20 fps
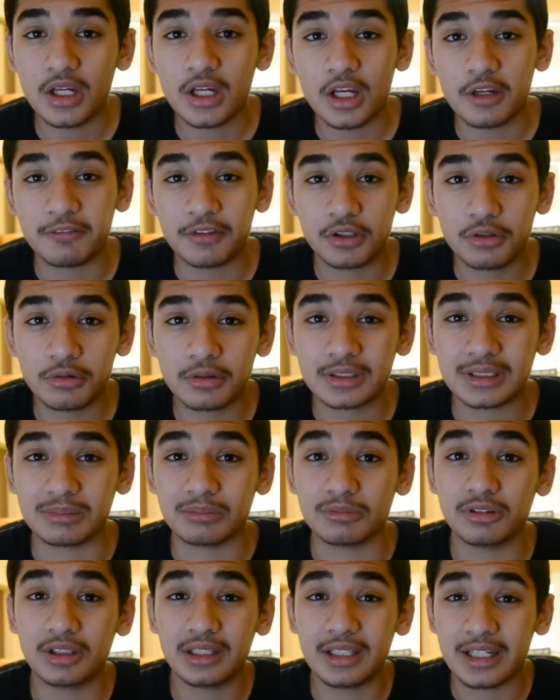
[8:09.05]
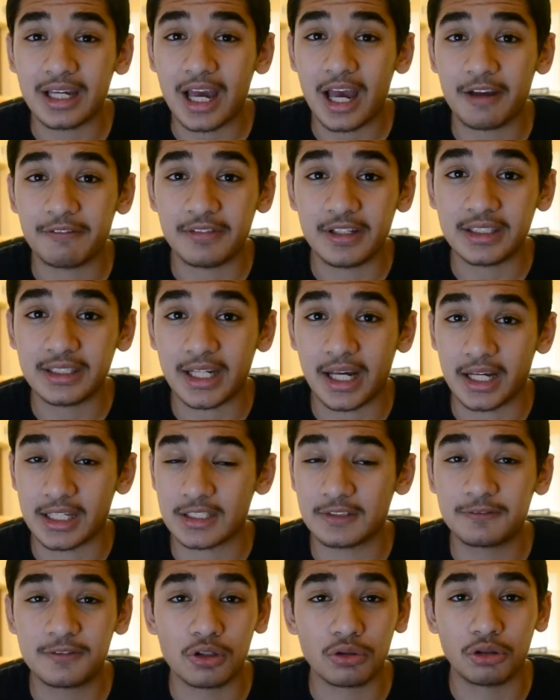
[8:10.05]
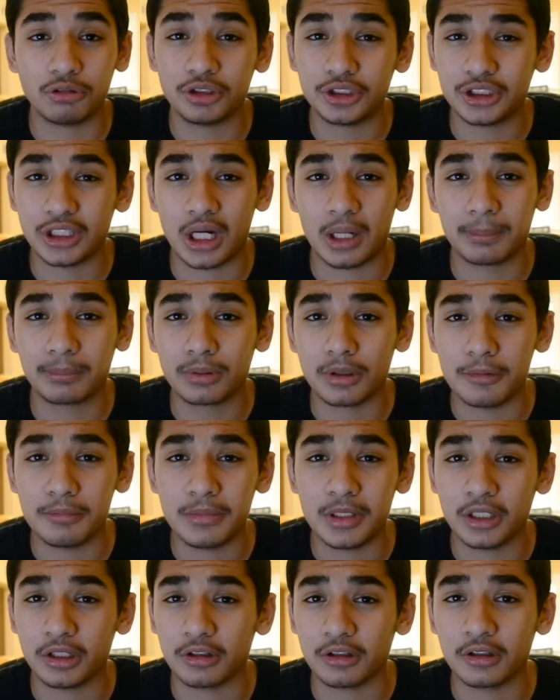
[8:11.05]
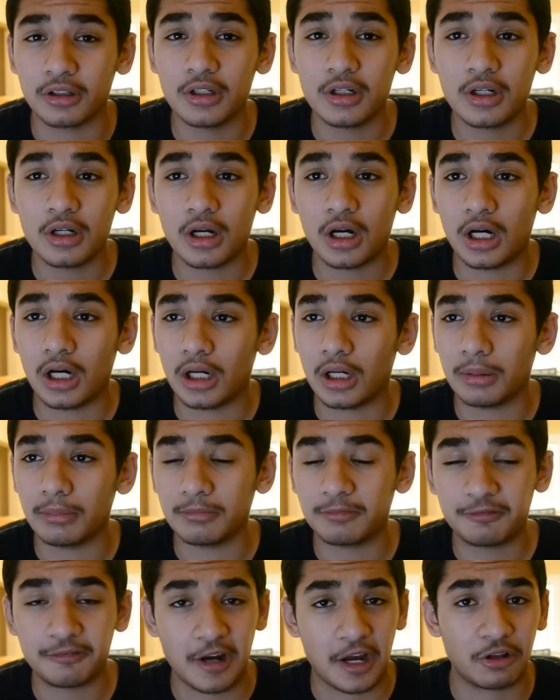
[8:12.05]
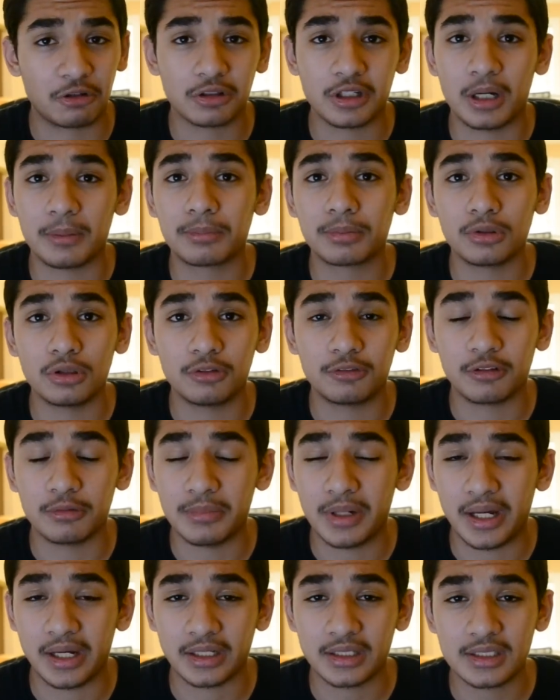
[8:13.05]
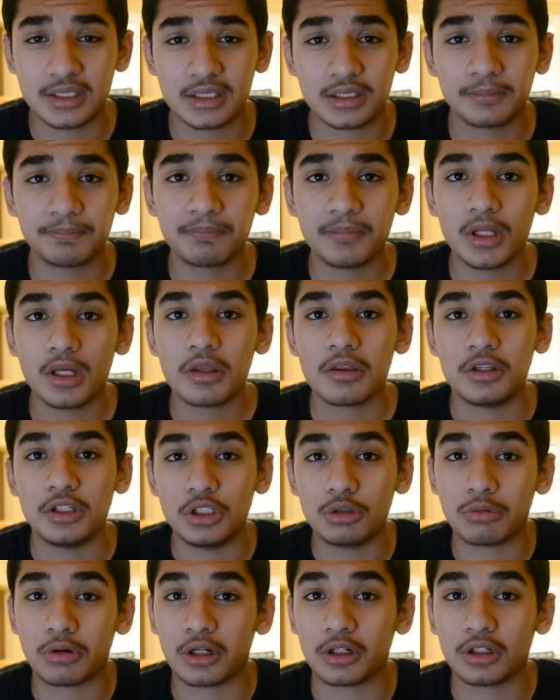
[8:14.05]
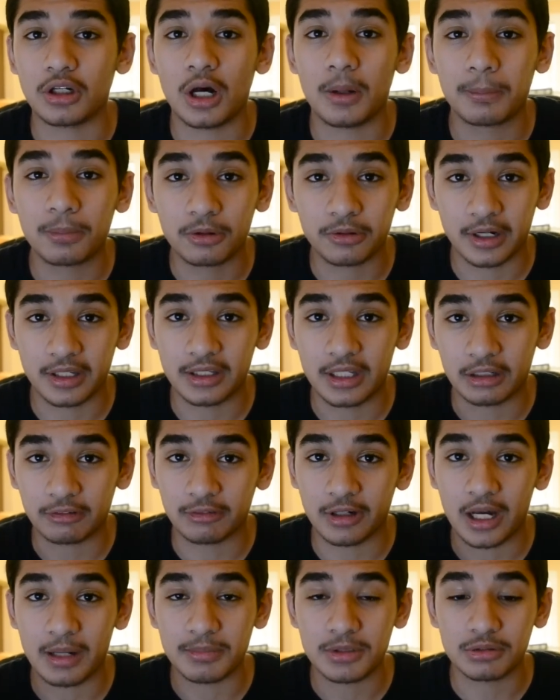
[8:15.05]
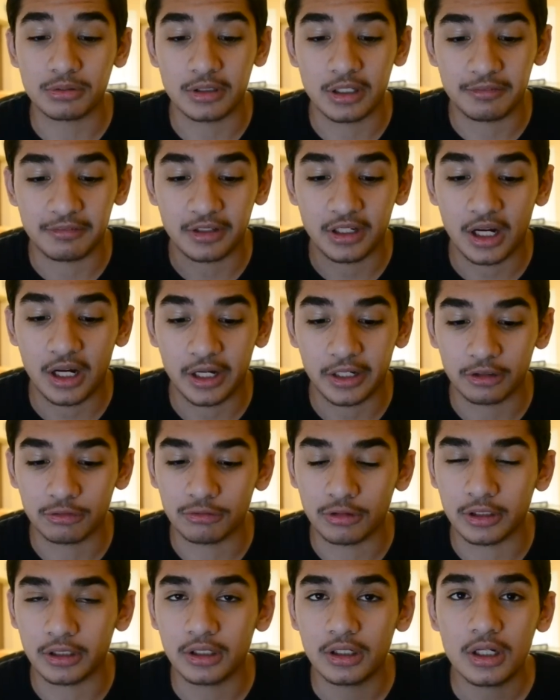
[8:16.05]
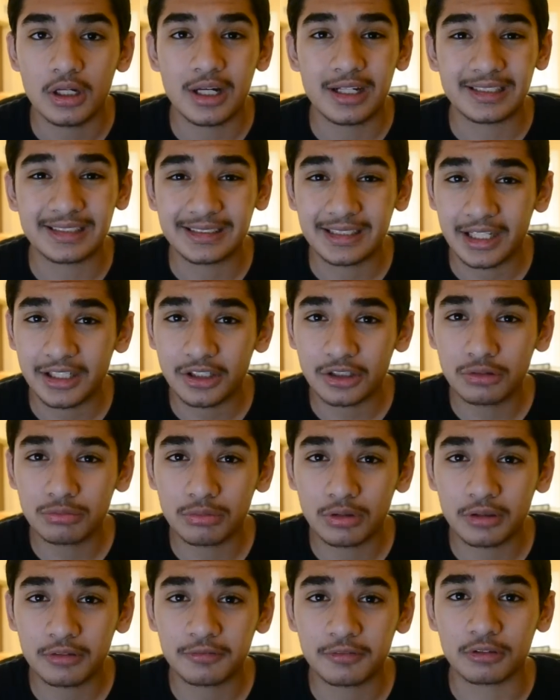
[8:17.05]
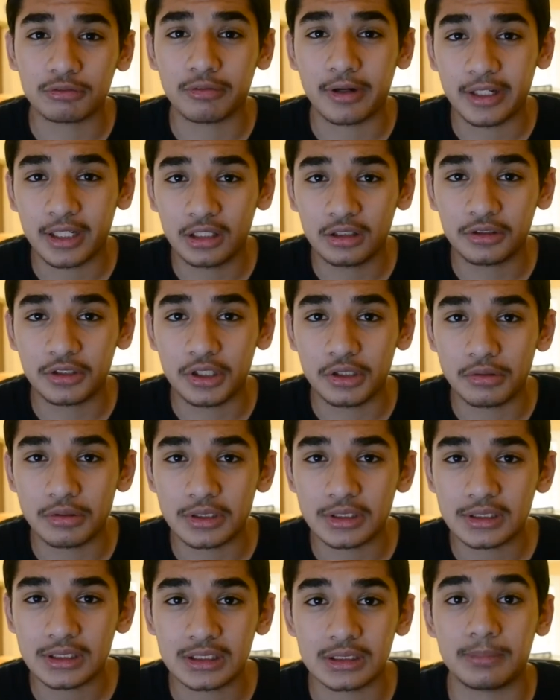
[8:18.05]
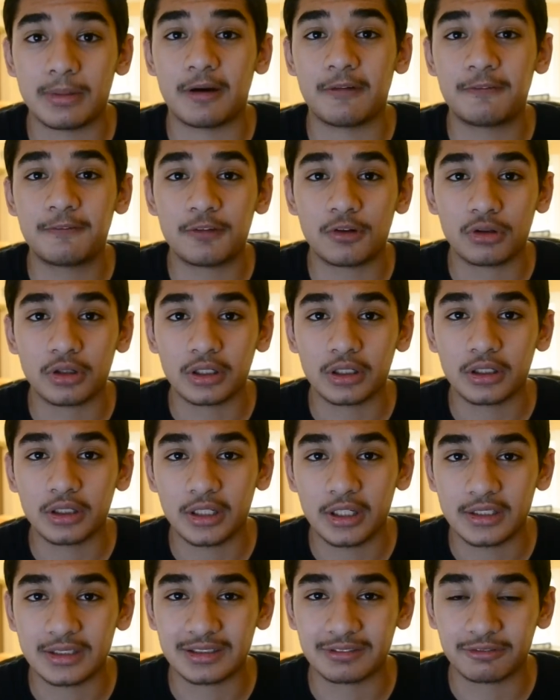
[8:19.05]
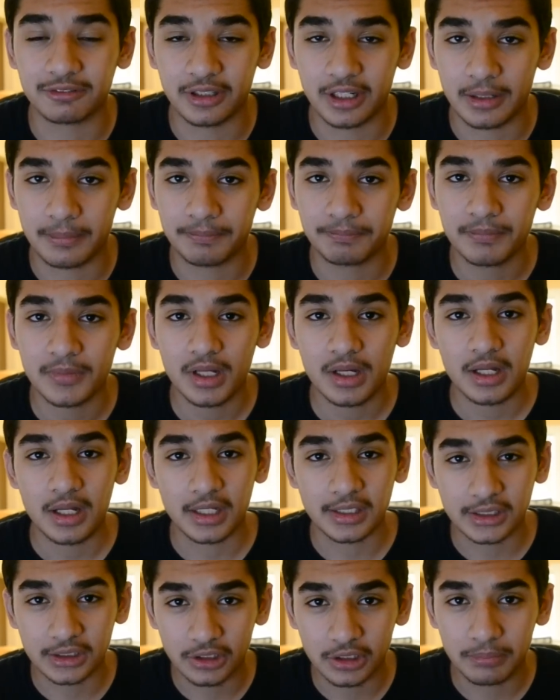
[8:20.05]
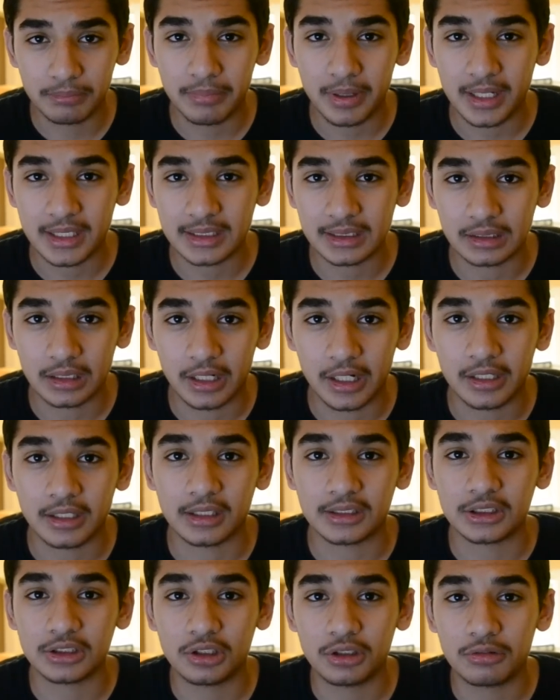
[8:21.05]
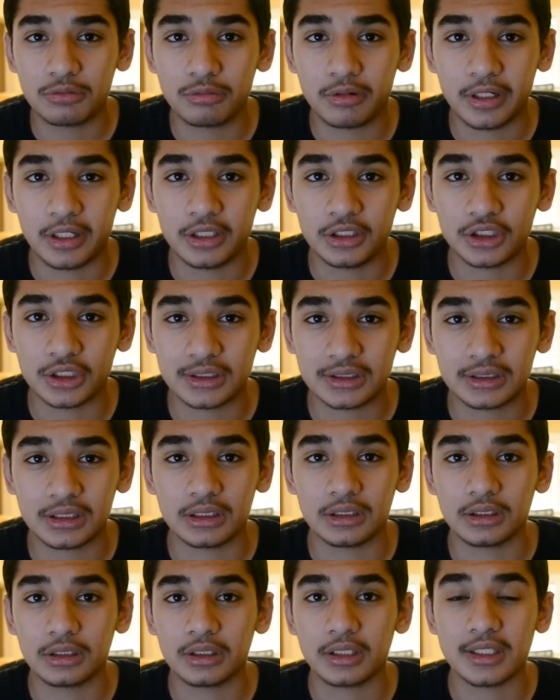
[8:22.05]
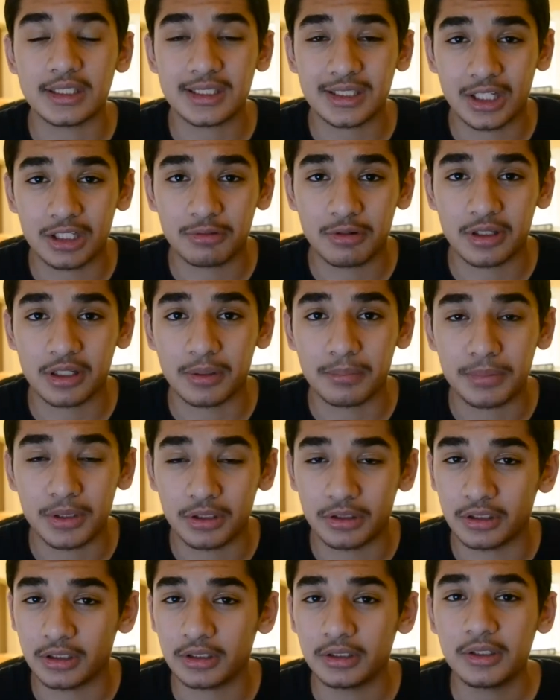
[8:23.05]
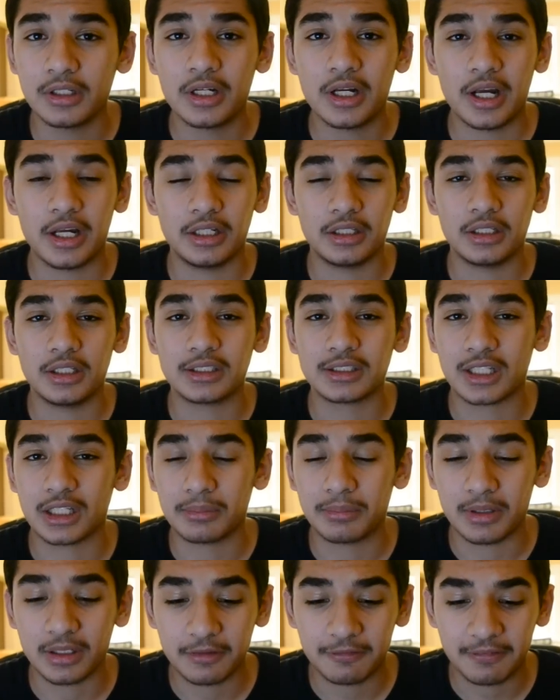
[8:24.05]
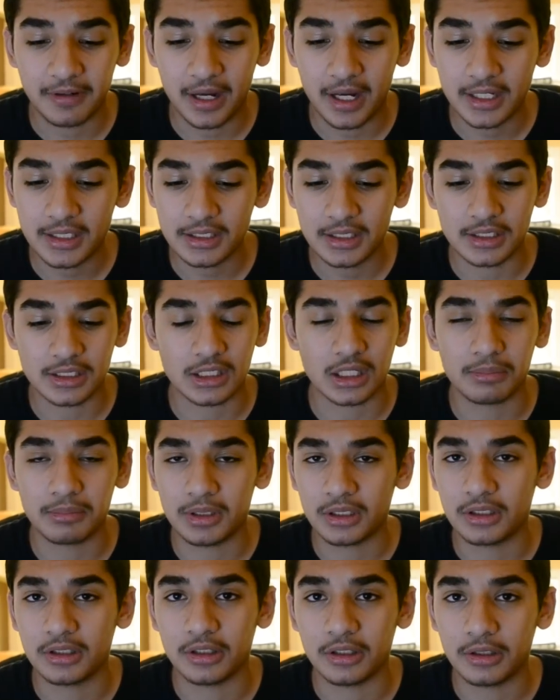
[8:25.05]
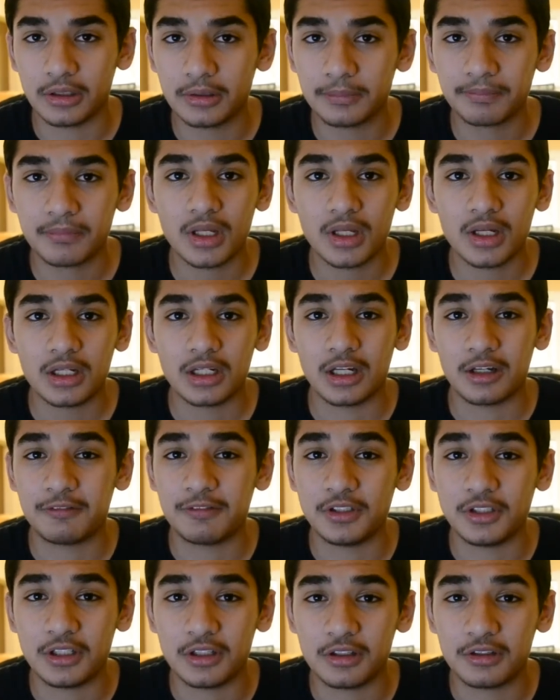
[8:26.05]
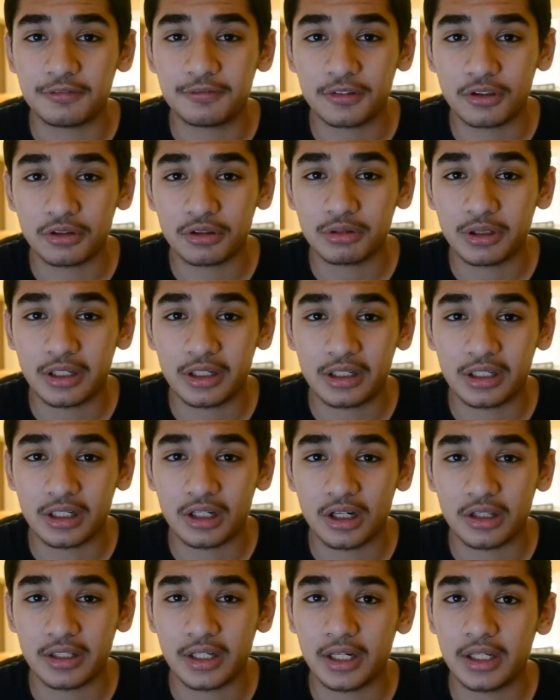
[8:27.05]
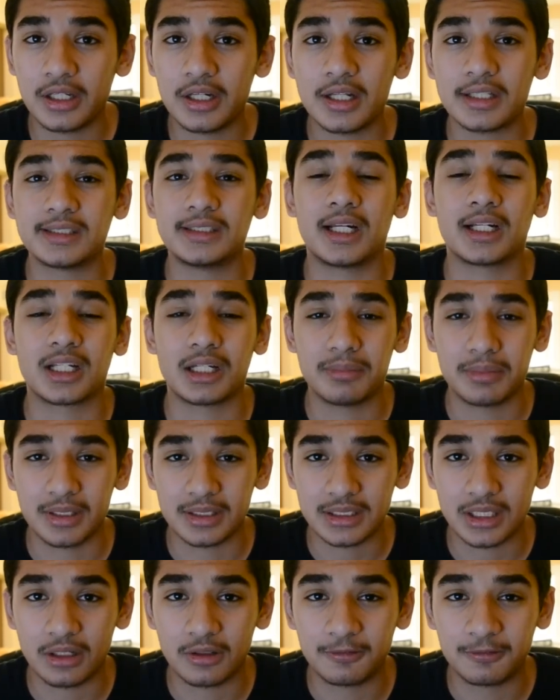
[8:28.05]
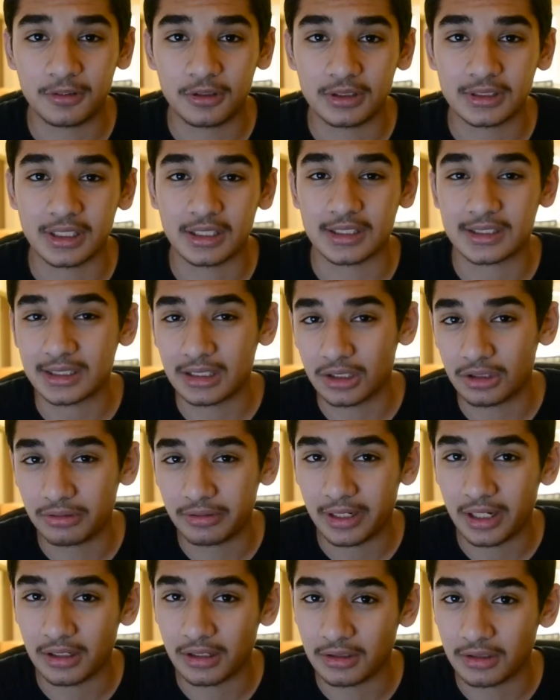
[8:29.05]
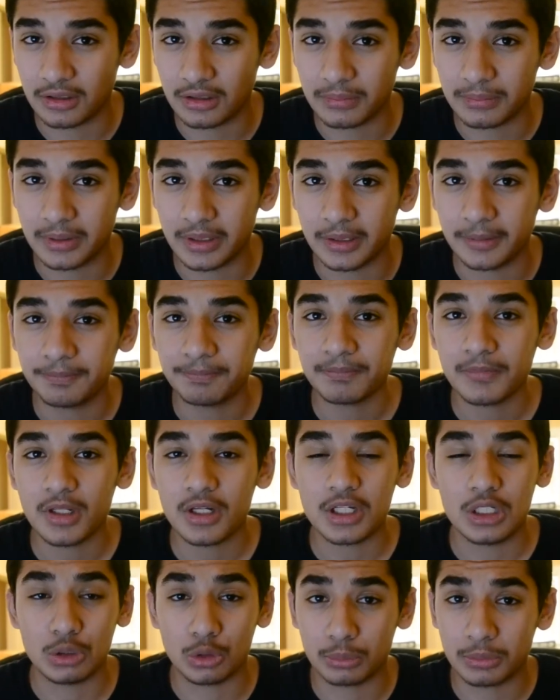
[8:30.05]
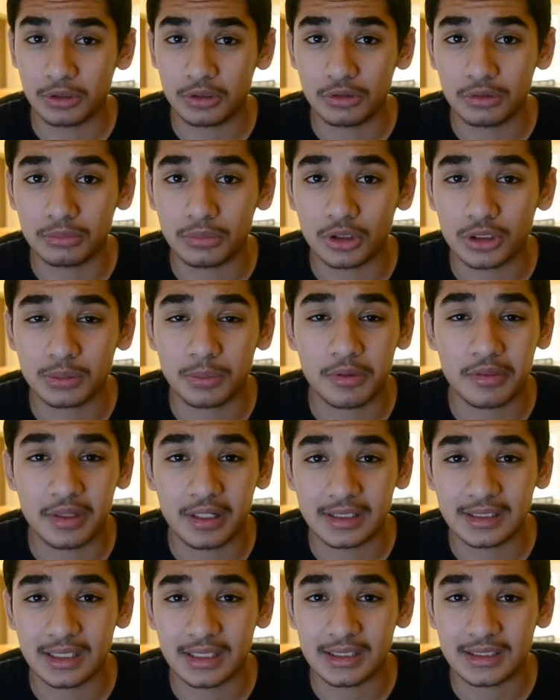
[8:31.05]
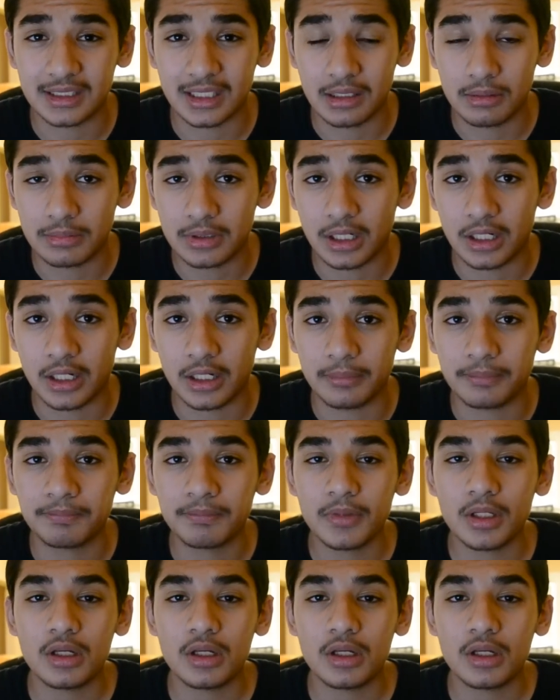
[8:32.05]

If you're doing some really heavy tasks, Photoshop, Premiere, um, Final Cut Pro for Macs, then you want to upgrade that RAM to an even higher one. A standard one for regular users is about four gigs of RAM. That's a good baseline. That's a good way just to get started with a computer, and it's going to be fast and it's going to be good. Now, if you need to do photo editing on that, it's not going to be as helpful. It's going to slow down a little bit. You want to do multiple things at the same time.